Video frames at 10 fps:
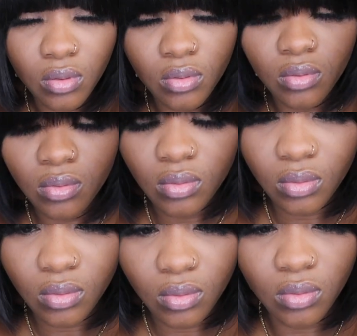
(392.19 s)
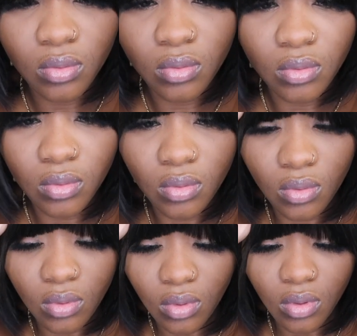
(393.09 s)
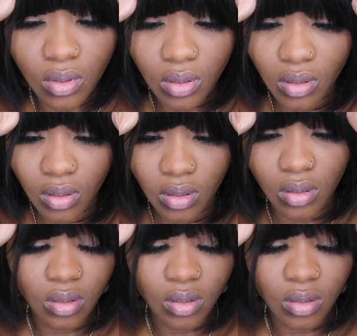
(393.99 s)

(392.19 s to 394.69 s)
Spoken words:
(no one is talking)